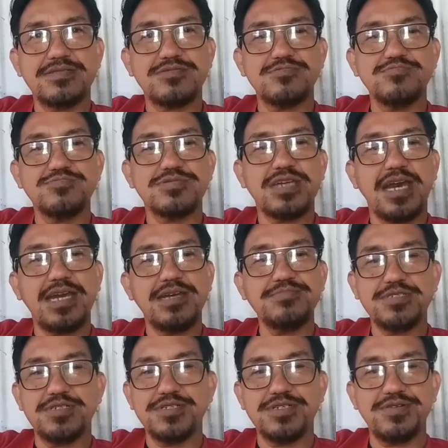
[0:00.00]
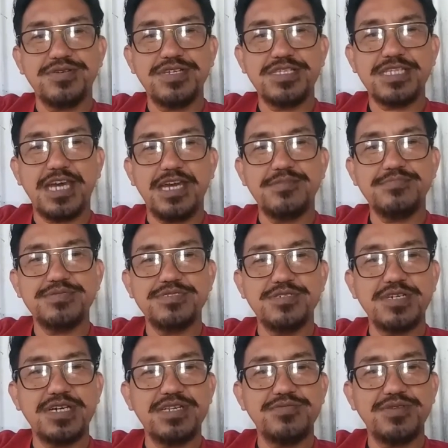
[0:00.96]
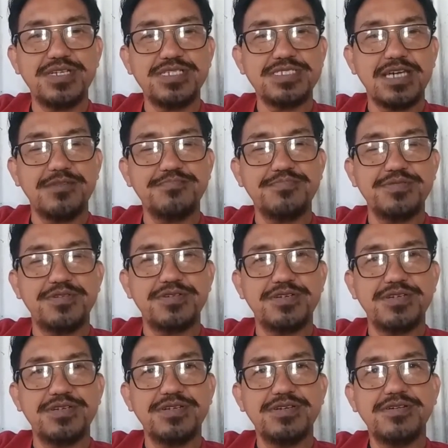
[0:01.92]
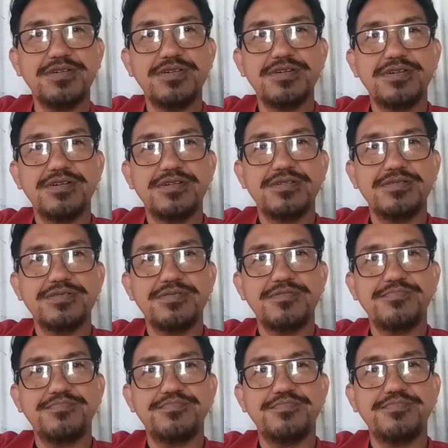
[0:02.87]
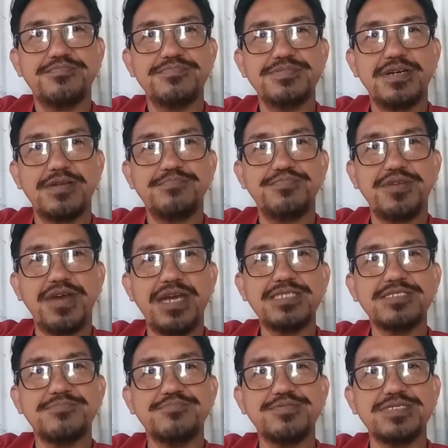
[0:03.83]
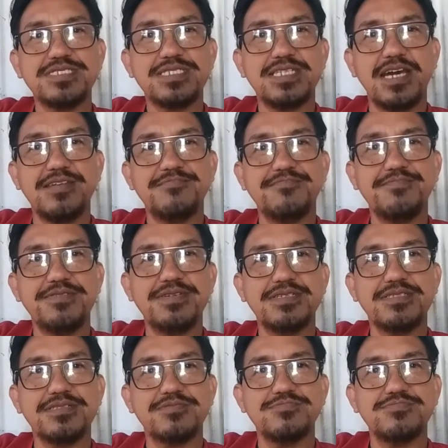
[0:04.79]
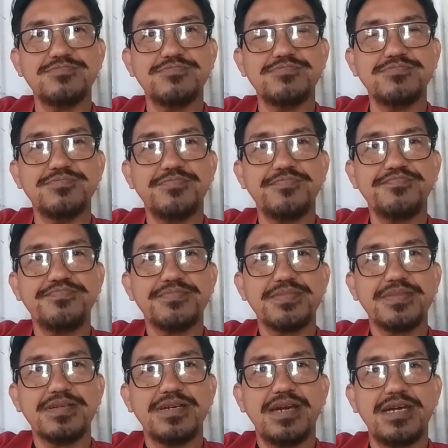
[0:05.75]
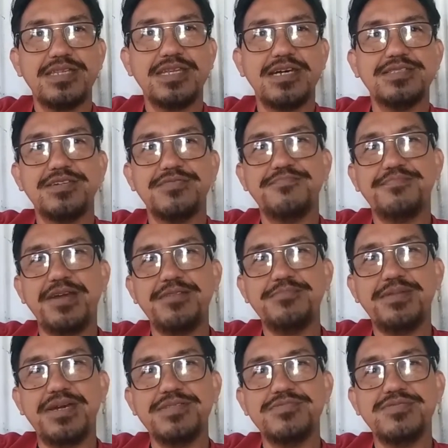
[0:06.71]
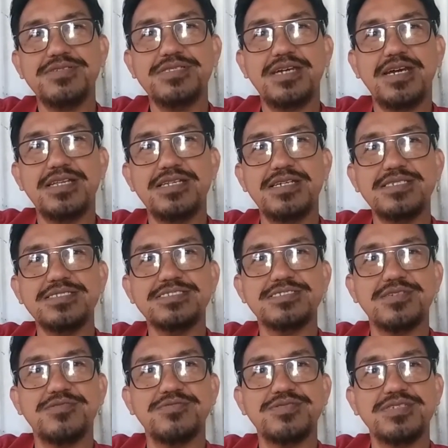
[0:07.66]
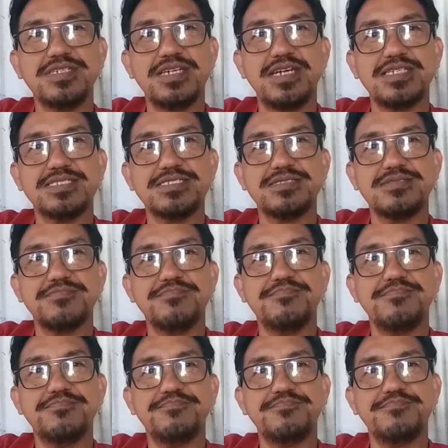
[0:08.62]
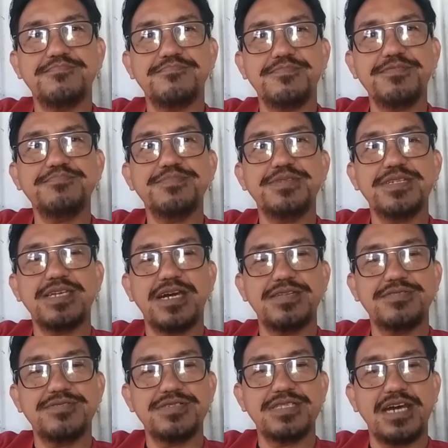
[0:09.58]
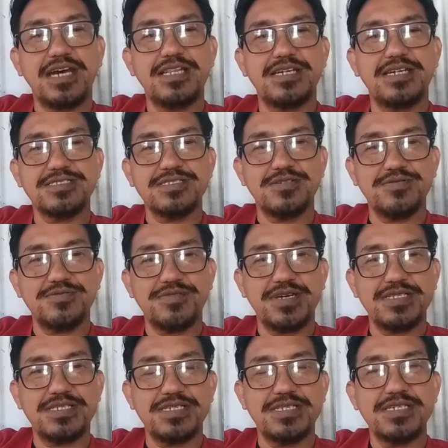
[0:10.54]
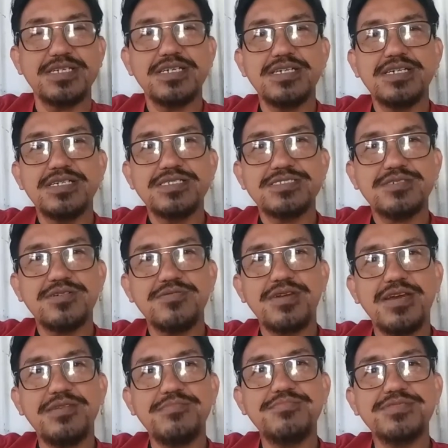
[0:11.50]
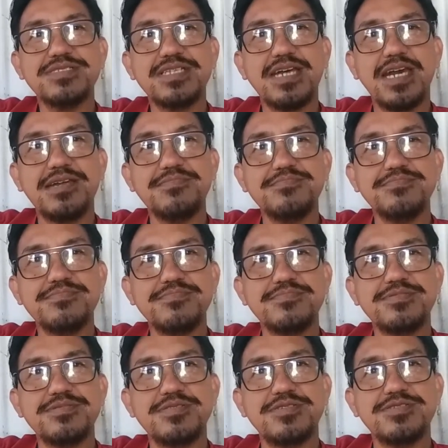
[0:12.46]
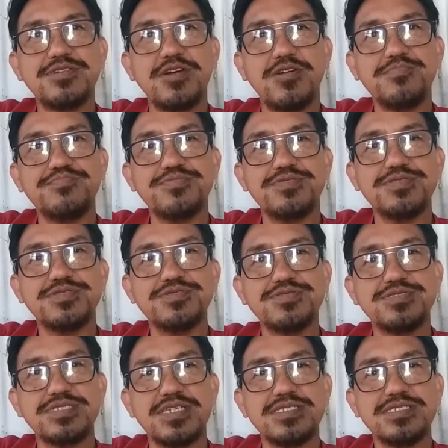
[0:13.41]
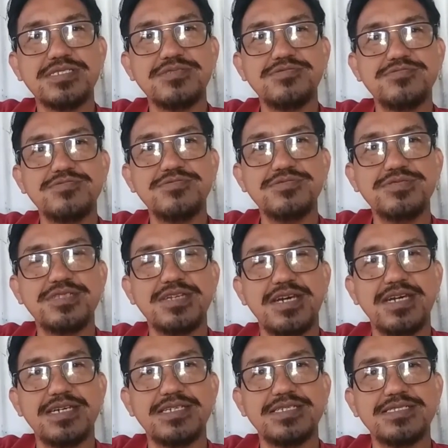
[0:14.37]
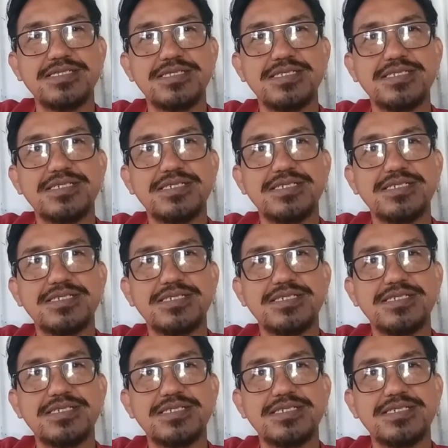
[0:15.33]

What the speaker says: 2 times or 3 times, you can raise up the price of his stud fee to another $500, so he gets $1,500 already. So every time your dog produces good and